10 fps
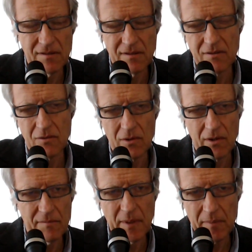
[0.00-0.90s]
You saw a
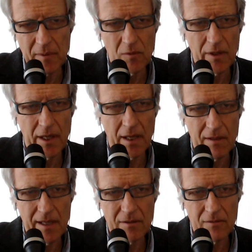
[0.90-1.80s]
lot of people walking
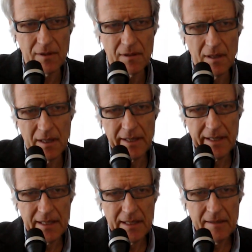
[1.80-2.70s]
around with
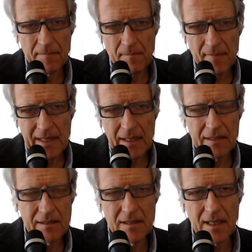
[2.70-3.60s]

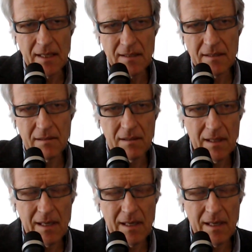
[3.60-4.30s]
sticks and